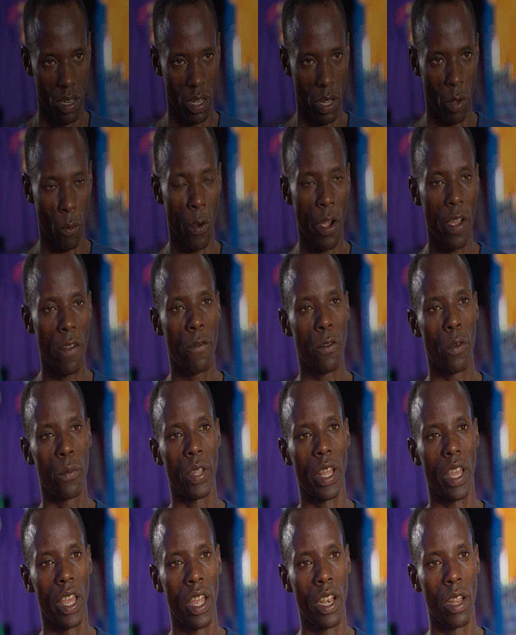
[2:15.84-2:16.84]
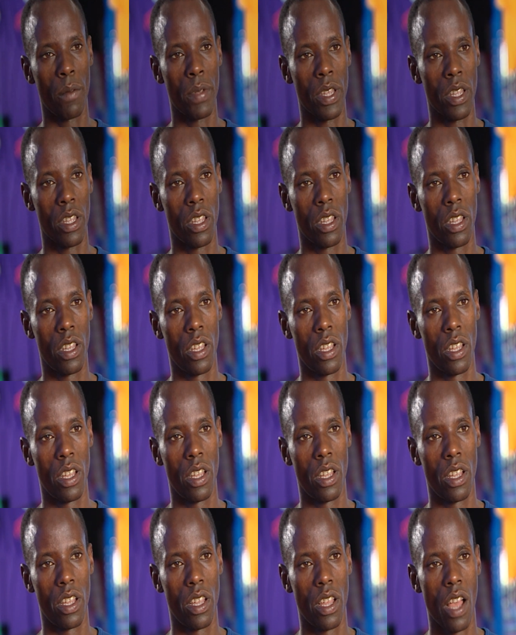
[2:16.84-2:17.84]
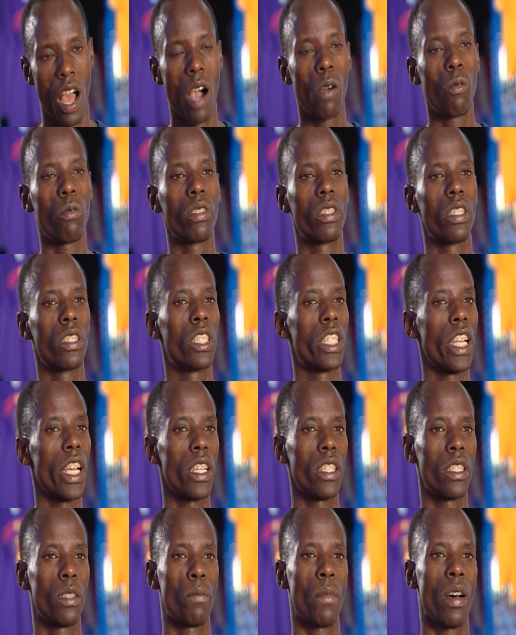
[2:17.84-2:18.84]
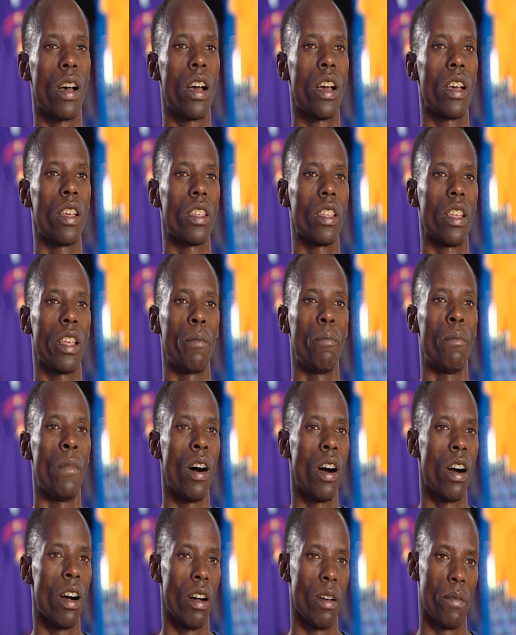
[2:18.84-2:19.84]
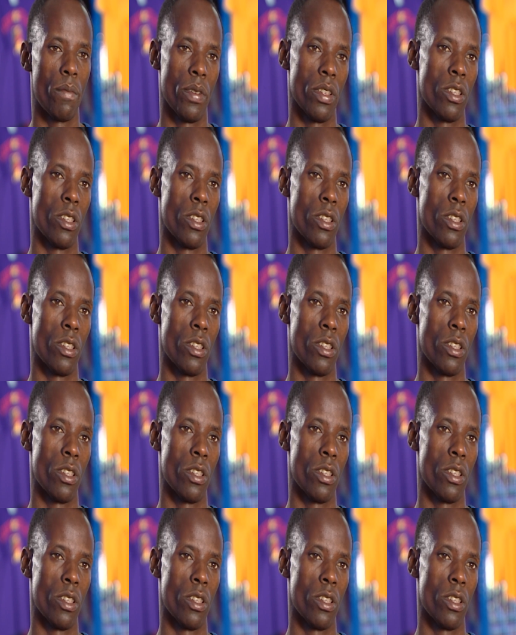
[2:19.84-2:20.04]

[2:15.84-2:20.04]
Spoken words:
away from the enemy, I was chased by a mob,